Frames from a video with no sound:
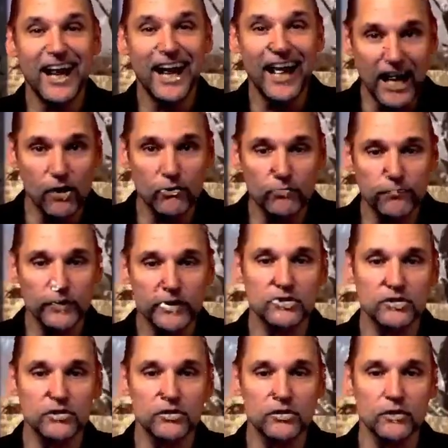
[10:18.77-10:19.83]
for his
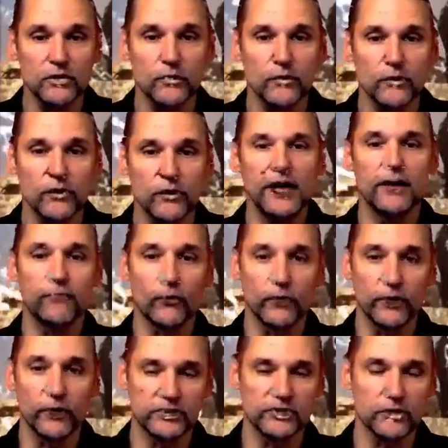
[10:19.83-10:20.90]
glory and for his
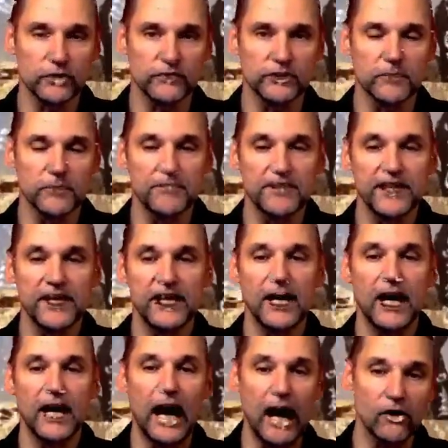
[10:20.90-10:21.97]
service. Our
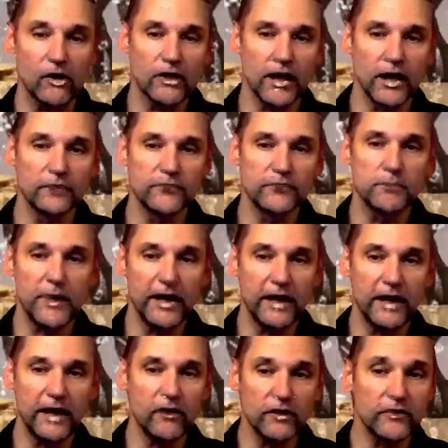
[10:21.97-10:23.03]
lives parallel
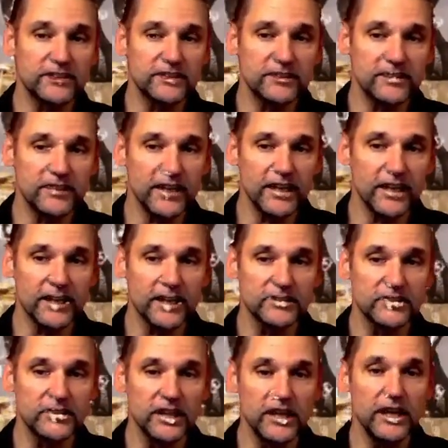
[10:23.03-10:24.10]
these things that
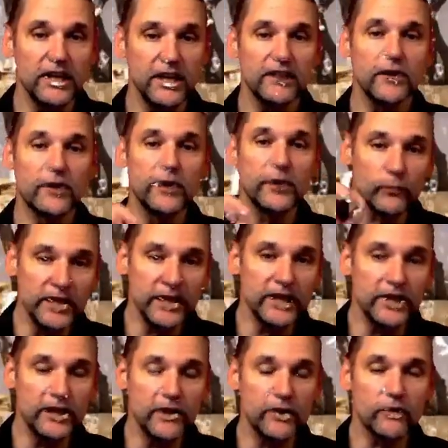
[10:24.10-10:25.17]
we are reading here in the
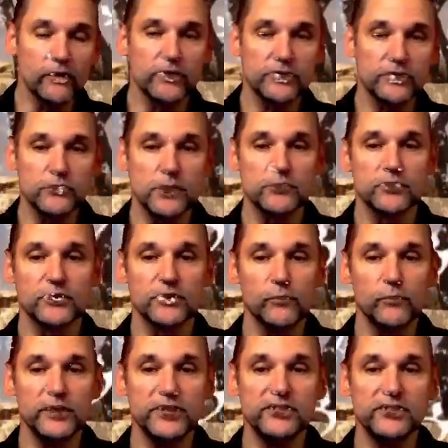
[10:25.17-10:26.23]
scriptures. That we say
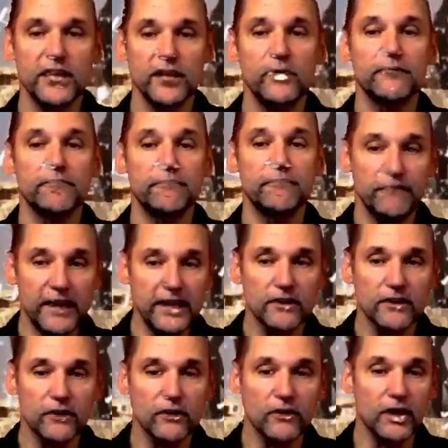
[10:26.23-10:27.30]
we have faith and our
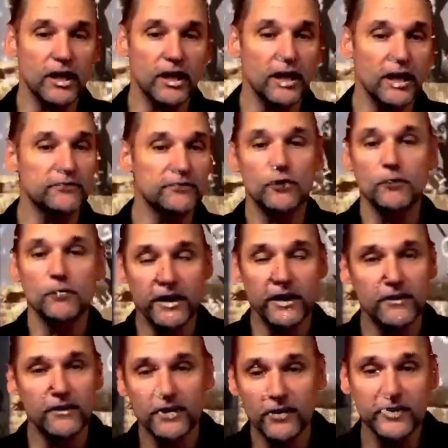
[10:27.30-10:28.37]
lives don't parallel these
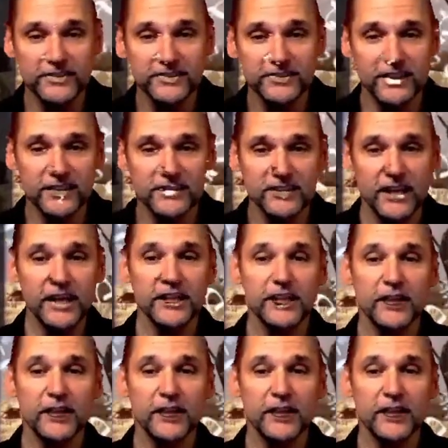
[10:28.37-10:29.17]
things, then we should